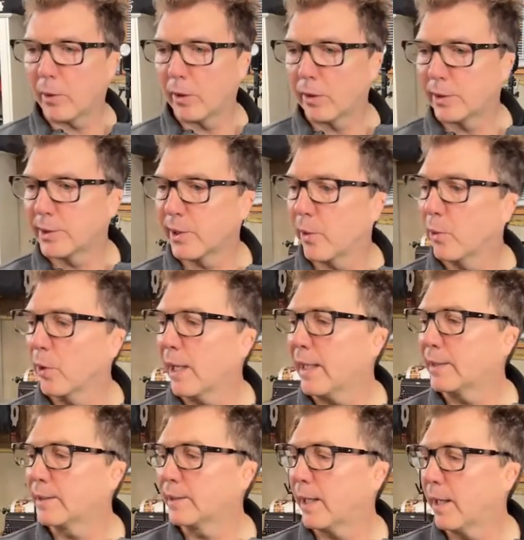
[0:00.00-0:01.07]
power. So we're
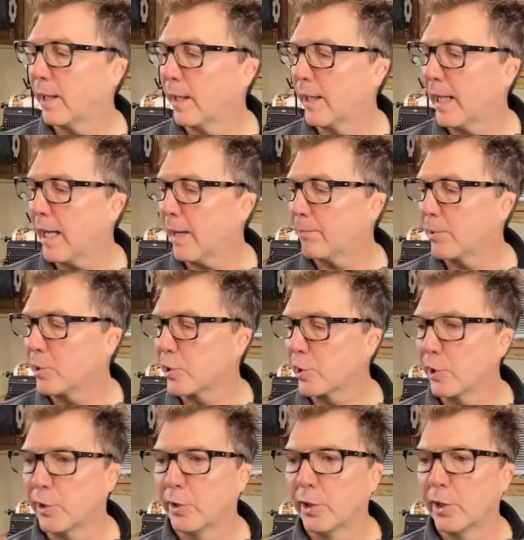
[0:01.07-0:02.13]
at
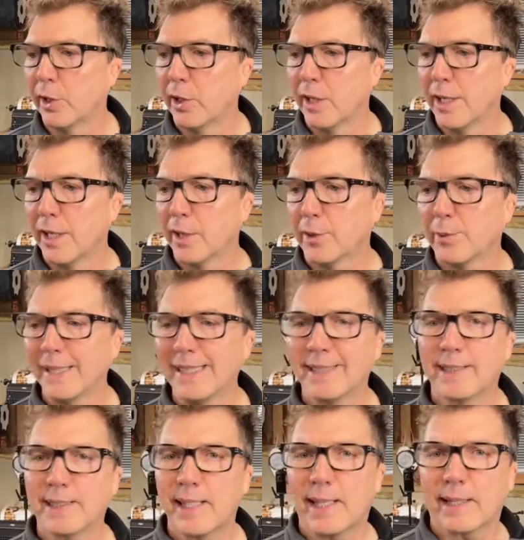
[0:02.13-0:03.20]
aperture
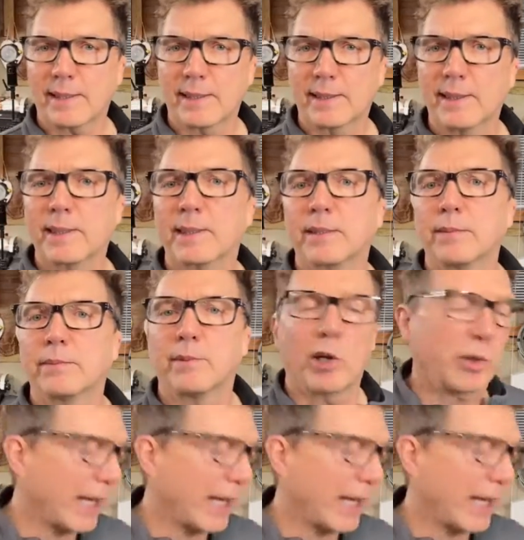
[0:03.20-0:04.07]
3.6,